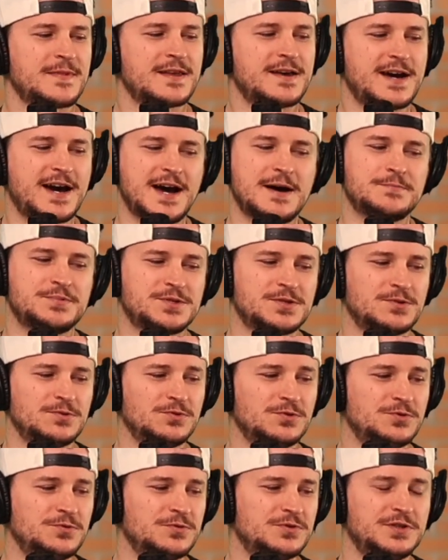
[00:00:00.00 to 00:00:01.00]

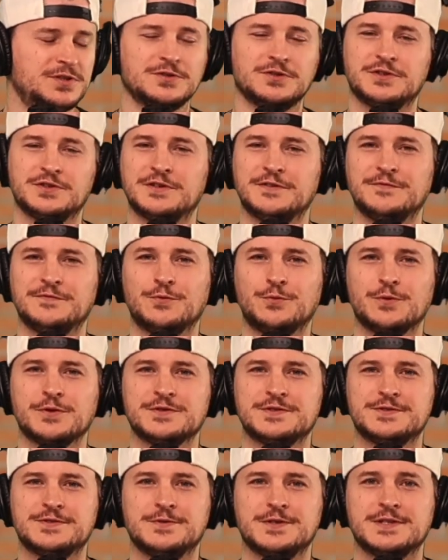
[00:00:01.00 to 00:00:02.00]
Absolutely looking forward
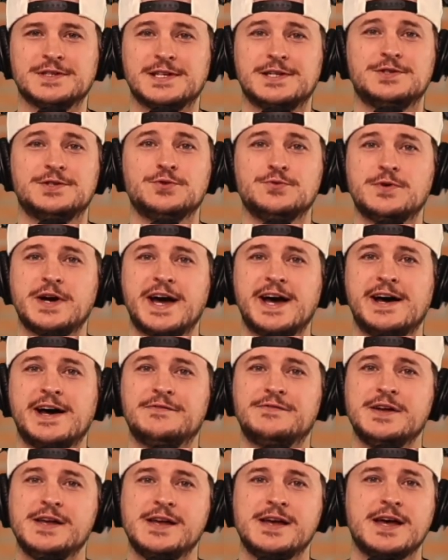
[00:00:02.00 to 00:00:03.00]
to it. They do have
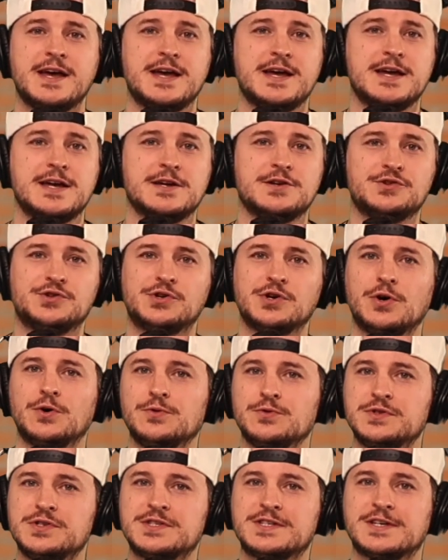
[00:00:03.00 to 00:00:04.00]
a
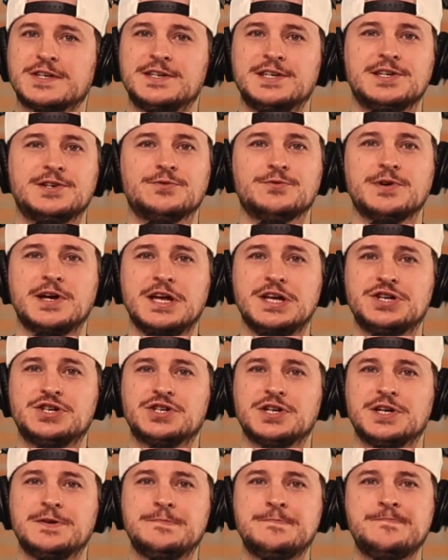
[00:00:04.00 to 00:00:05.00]
ghost
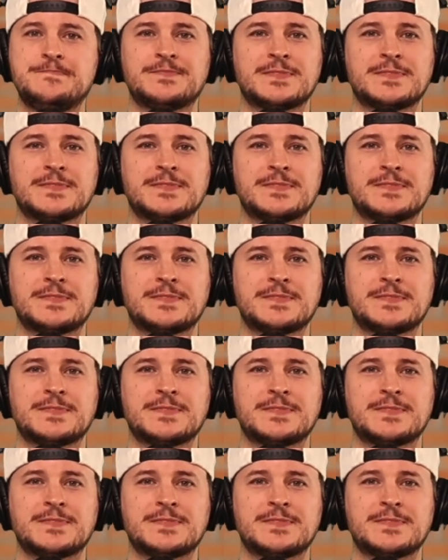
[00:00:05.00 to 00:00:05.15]
iteration.